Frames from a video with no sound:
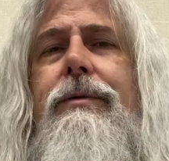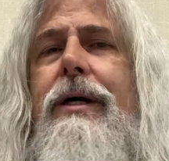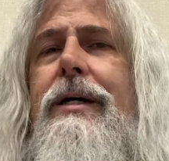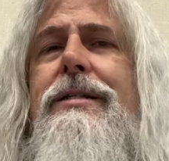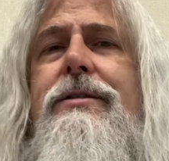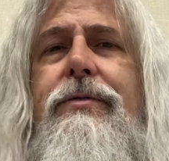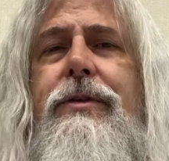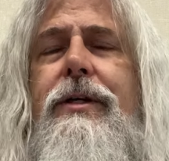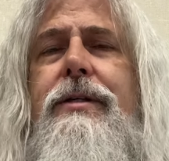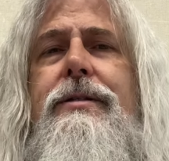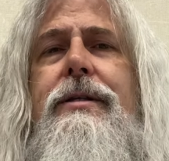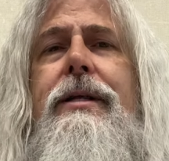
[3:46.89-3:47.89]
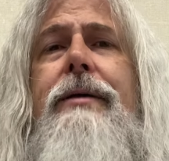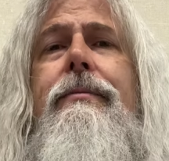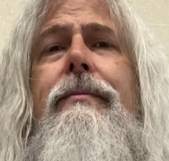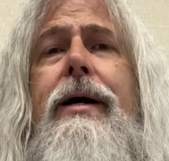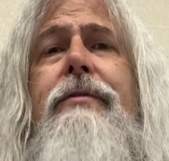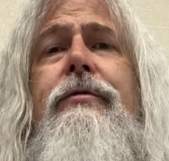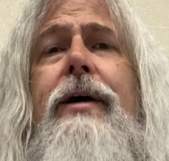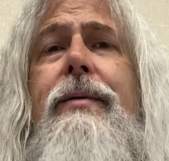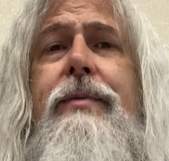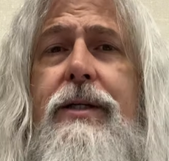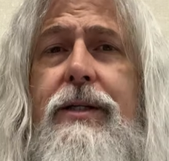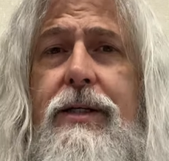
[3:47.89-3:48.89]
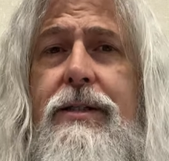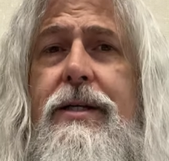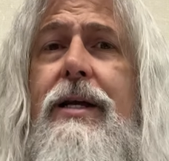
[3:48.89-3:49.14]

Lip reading: kinds of things that my family needs,